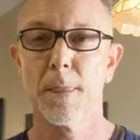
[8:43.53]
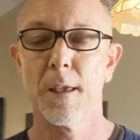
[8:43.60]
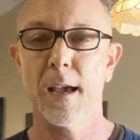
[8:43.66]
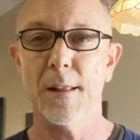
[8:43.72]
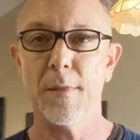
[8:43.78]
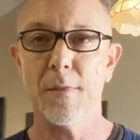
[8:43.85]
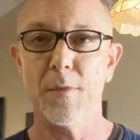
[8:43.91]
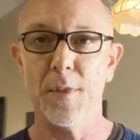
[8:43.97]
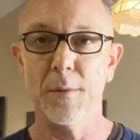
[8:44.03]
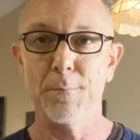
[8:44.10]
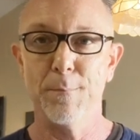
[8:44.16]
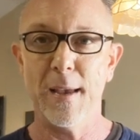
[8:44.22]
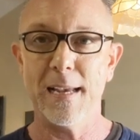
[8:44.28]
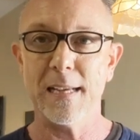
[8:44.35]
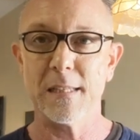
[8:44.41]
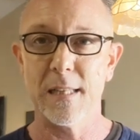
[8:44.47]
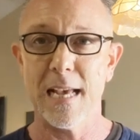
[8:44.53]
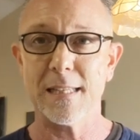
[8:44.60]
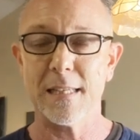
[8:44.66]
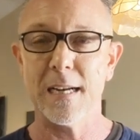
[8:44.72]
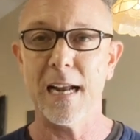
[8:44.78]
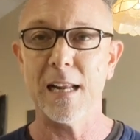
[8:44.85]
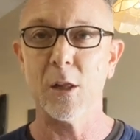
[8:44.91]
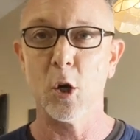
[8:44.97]
And the biggest
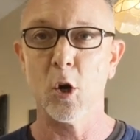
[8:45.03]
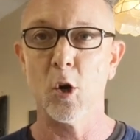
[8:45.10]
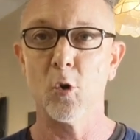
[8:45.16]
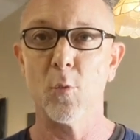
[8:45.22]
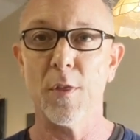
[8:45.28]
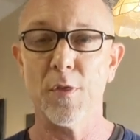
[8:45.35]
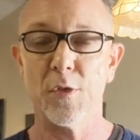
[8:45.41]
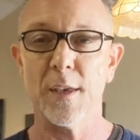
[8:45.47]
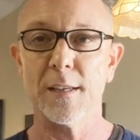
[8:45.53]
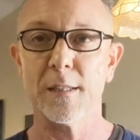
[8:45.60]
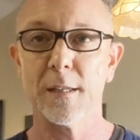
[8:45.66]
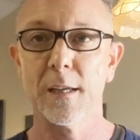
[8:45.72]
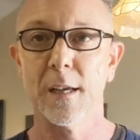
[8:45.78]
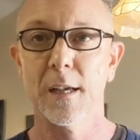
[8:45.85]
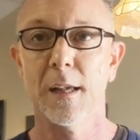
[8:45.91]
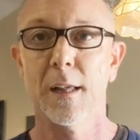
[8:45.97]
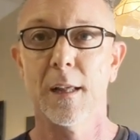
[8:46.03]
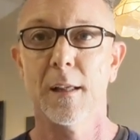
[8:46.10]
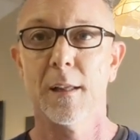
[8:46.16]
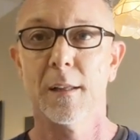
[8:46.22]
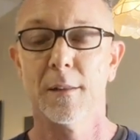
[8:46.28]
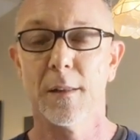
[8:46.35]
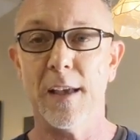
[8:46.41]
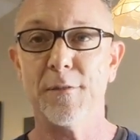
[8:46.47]
lesson I learned with this
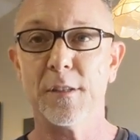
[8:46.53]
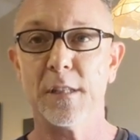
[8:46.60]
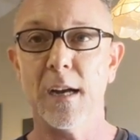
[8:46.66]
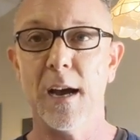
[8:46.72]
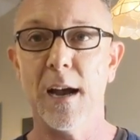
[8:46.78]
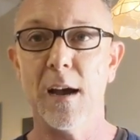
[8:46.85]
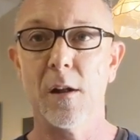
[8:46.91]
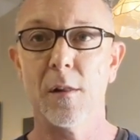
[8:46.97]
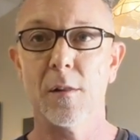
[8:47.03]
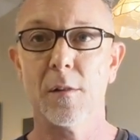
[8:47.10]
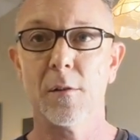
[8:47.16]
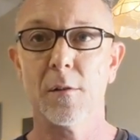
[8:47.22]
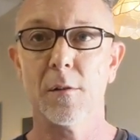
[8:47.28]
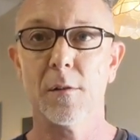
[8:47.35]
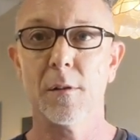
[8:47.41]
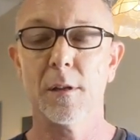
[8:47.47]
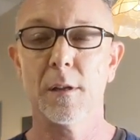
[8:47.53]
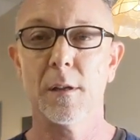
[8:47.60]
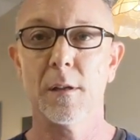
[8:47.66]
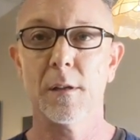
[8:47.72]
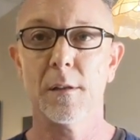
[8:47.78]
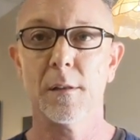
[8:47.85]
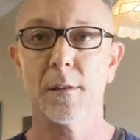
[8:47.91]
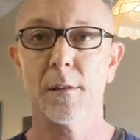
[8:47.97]
lifestyle
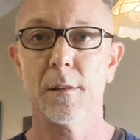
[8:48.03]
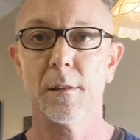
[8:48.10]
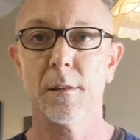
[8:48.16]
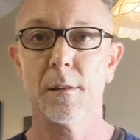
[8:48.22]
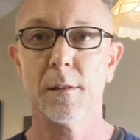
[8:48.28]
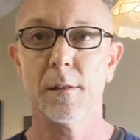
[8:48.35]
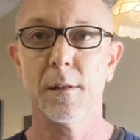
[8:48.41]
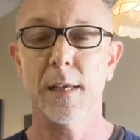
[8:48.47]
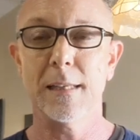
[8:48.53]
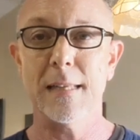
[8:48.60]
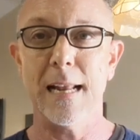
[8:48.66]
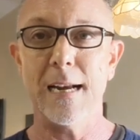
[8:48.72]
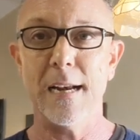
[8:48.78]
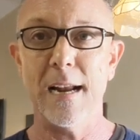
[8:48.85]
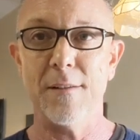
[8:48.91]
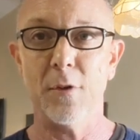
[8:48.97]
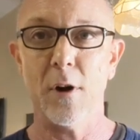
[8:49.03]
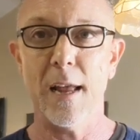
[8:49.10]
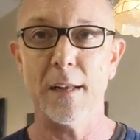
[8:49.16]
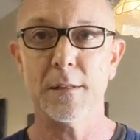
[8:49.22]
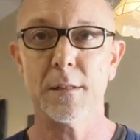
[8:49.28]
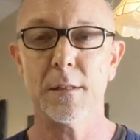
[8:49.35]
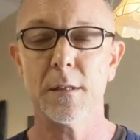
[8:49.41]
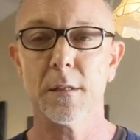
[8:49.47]
is that it never
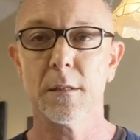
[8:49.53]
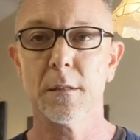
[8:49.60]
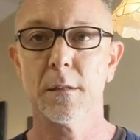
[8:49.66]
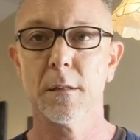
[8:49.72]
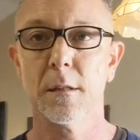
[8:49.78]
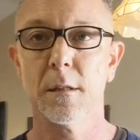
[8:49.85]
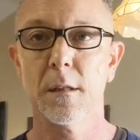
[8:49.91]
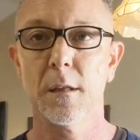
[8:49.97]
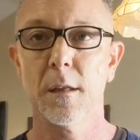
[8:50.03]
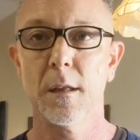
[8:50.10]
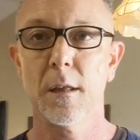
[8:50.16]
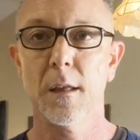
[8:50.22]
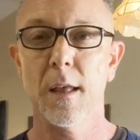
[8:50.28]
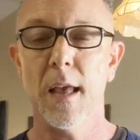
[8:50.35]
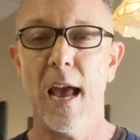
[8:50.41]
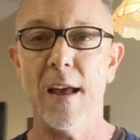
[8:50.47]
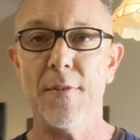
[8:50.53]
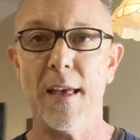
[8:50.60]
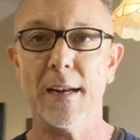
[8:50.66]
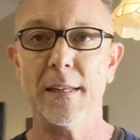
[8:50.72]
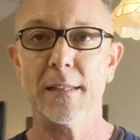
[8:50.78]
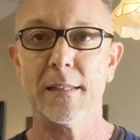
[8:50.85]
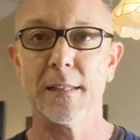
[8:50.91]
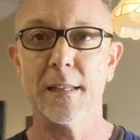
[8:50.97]
ends and that
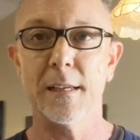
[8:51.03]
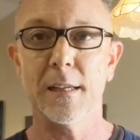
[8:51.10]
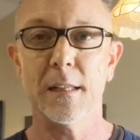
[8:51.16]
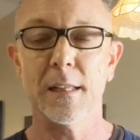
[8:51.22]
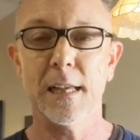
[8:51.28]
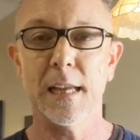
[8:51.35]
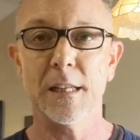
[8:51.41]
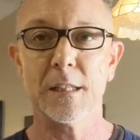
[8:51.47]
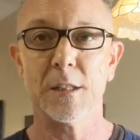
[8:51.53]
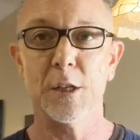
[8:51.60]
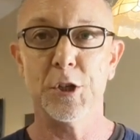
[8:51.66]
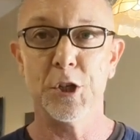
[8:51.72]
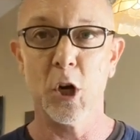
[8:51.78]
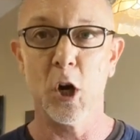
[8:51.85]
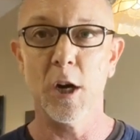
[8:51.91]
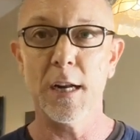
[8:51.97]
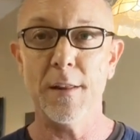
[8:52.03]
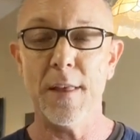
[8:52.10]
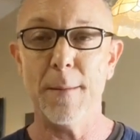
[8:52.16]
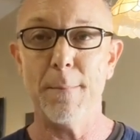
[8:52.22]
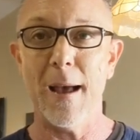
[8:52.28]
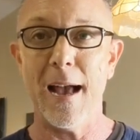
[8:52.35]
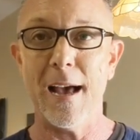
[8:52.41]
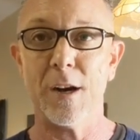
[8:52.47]
it's the it's the journey
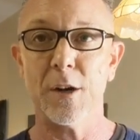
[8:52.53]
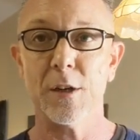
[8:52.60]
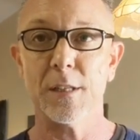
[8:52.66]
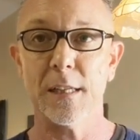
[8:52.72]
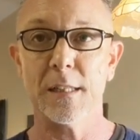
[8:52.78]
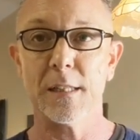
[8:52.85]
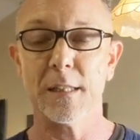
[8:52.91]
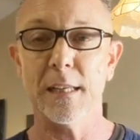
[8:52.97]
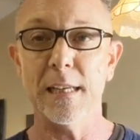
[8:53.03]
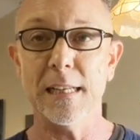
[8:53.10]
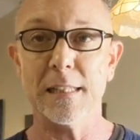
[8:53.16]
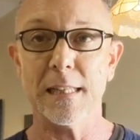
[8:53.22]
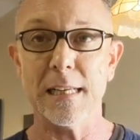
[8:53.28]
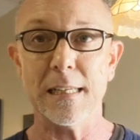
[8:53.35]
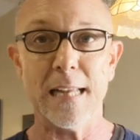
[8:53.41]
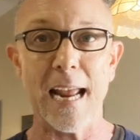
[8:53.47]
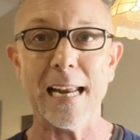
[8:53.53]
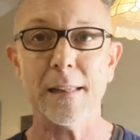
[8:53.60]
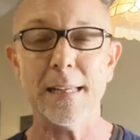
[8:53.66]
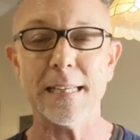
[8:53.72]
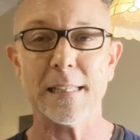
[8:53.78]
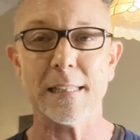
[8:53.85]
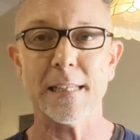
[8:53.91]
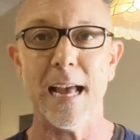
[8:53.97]
that matters. It's the it's the
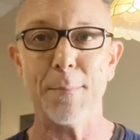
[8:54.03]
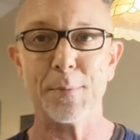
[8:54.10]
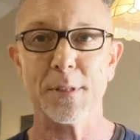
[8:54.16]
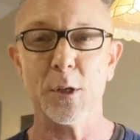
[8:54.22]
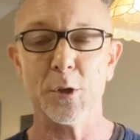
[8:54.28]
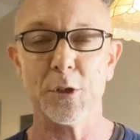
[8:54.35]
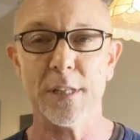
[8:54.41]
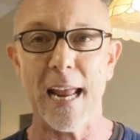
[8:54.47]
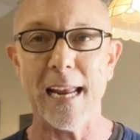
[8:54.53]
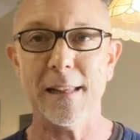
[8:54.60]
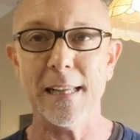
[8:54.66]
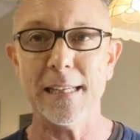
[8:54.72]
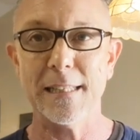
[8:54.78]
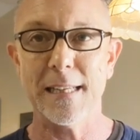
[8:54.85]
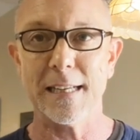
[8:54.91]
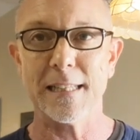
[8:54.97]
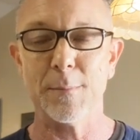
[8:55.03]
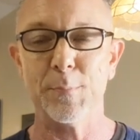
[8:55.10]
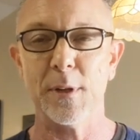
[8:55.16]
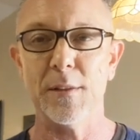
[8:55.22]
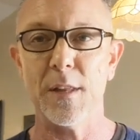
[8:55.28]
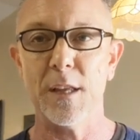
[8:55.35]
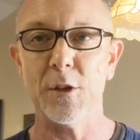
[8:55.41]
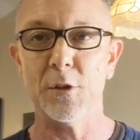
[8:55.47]
daily steps, those daily
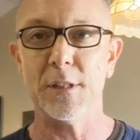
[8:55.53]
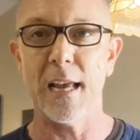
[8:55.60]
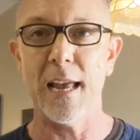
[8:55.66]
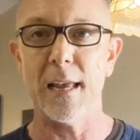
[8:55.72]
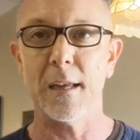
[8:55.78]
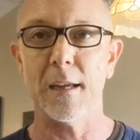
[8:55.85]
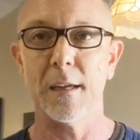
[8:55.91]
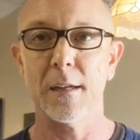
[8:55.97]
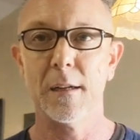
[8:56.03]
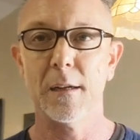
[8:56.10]
discipline that you take.